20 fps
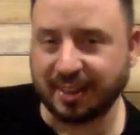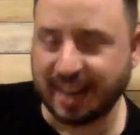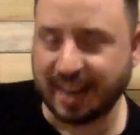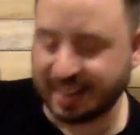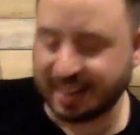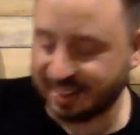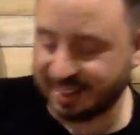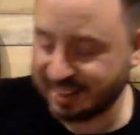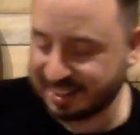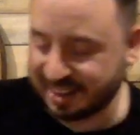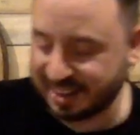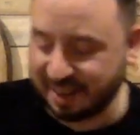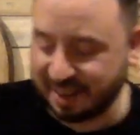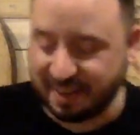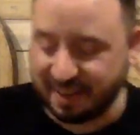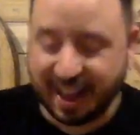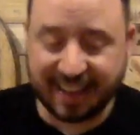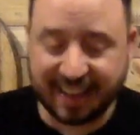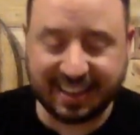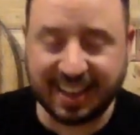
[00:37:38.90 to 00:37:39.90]
in any of these that I've
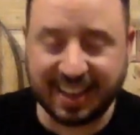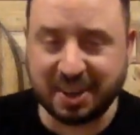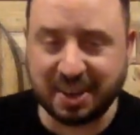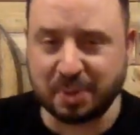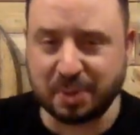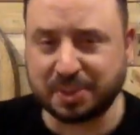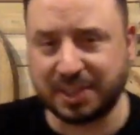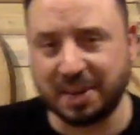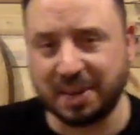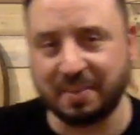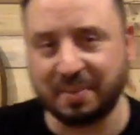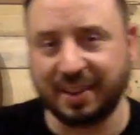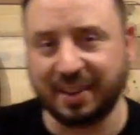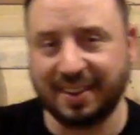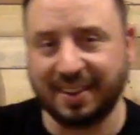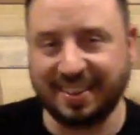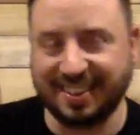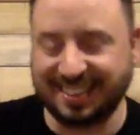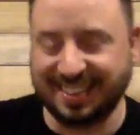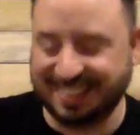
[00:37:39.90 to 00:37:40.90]
had yet. No
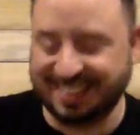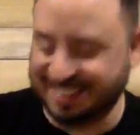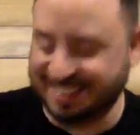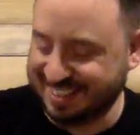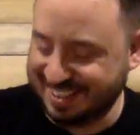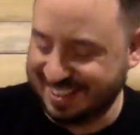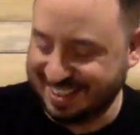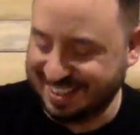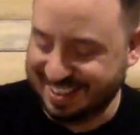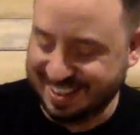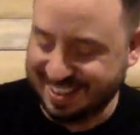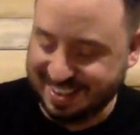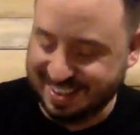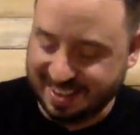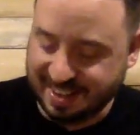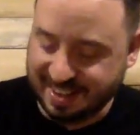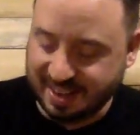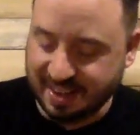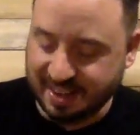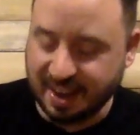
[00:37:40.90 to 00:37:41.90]
cinnamon.
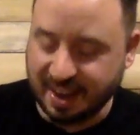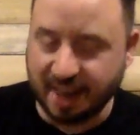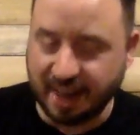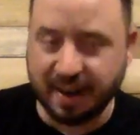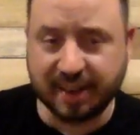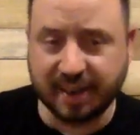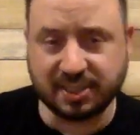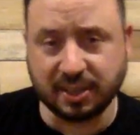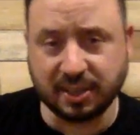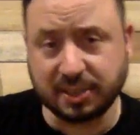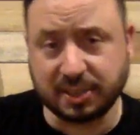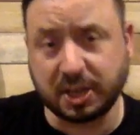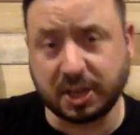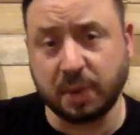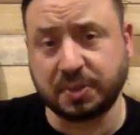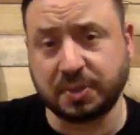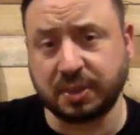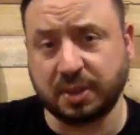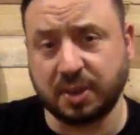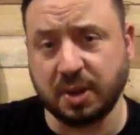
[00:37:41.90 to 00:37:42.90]
All right, so let's
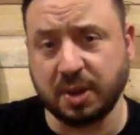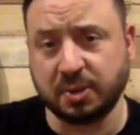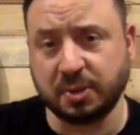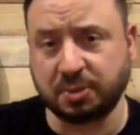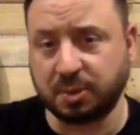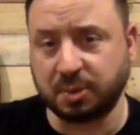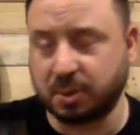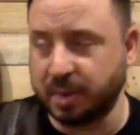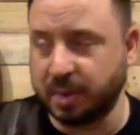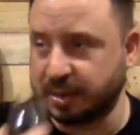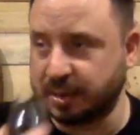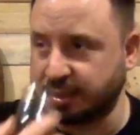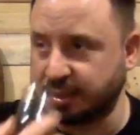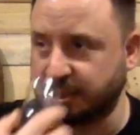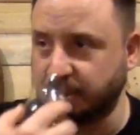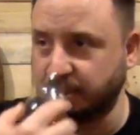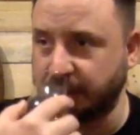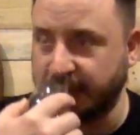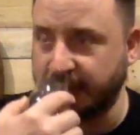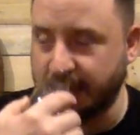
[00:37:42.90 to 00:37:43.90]
go to the nose real quick to
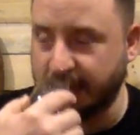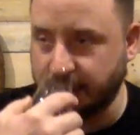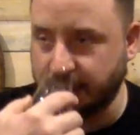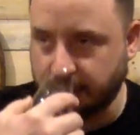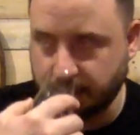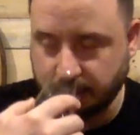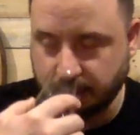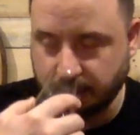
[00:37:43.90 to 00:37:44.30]
see what we get.